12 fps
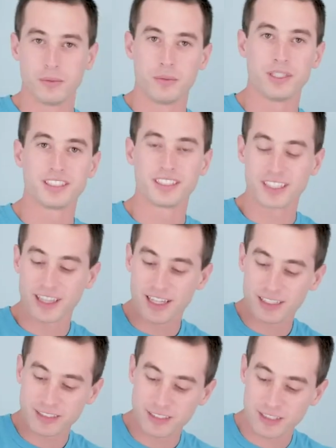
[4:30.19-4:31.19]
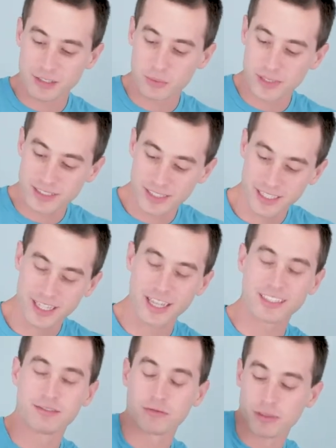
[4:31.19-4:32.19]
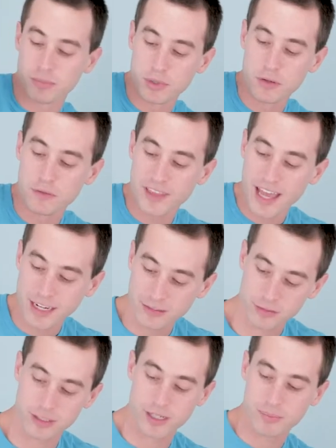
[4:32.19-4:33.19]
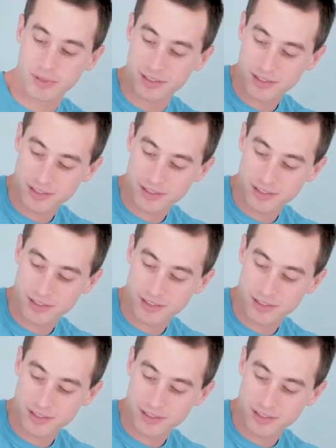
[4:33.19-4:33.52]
Once it's in there, start twisting and remove that grip.